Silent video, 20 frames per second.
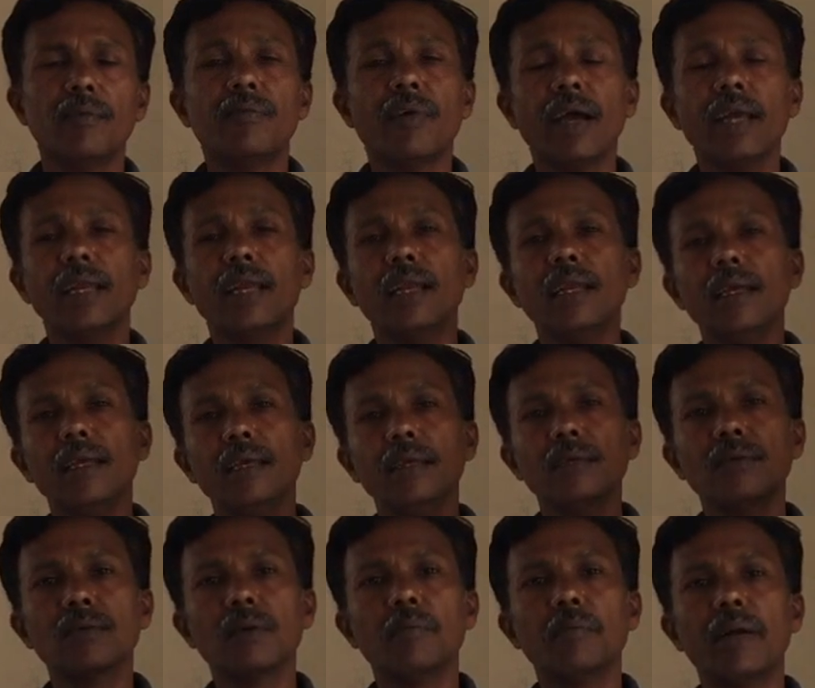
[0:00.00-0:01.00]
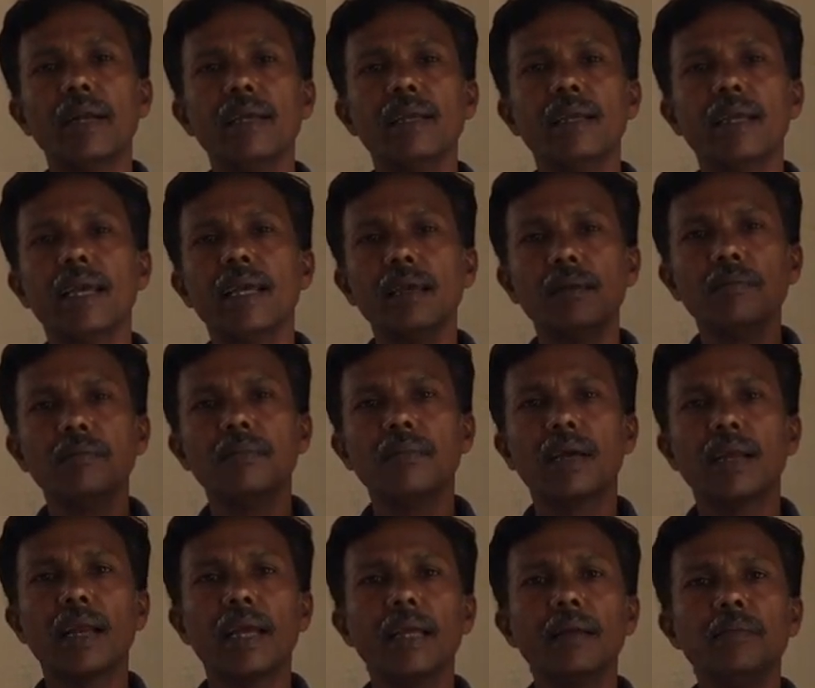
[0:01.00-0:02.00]
And finally, somebody came,
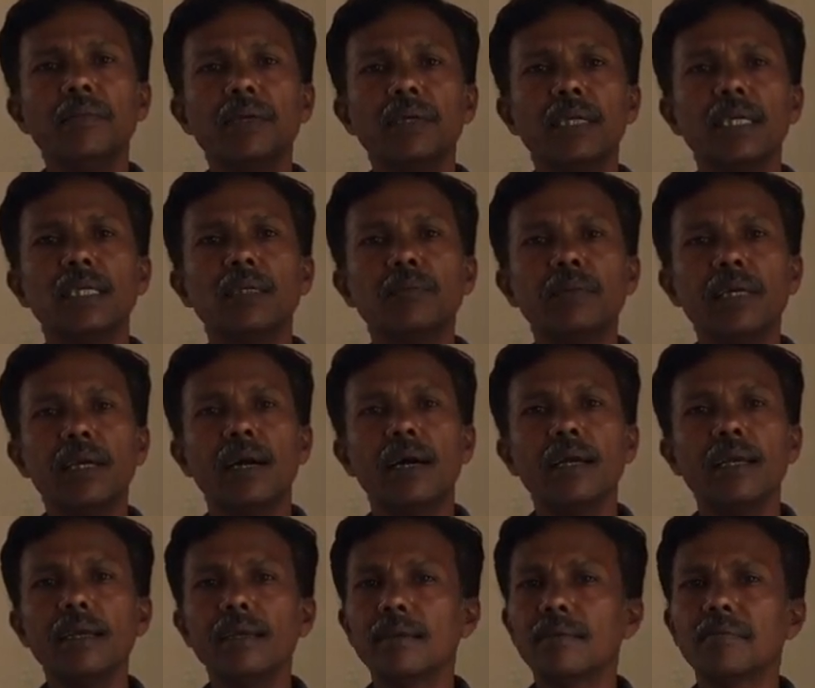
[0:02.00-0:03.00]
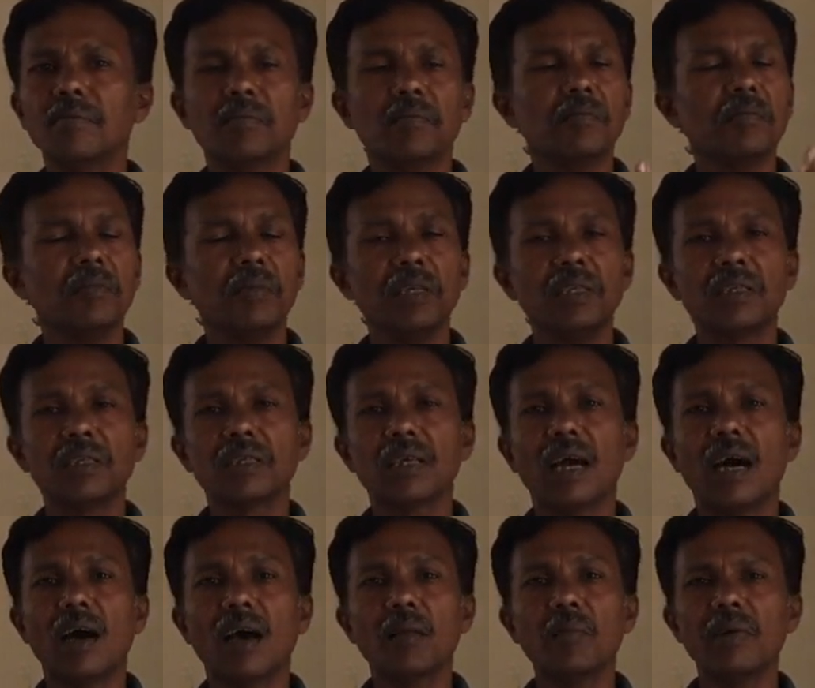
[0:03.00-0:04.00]
claimed SBI, it's
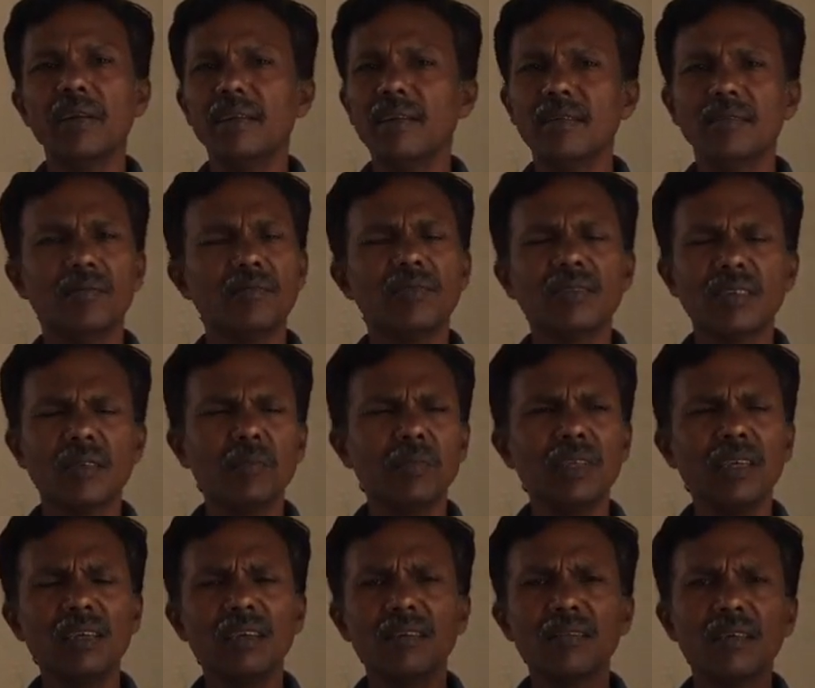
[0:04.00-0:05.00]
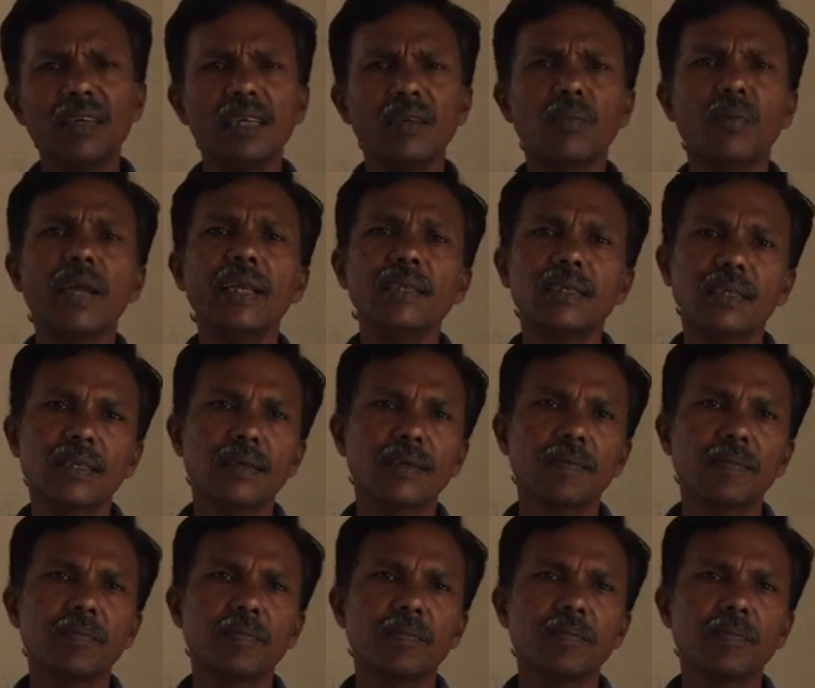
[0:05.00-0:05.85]
our money, something, it went.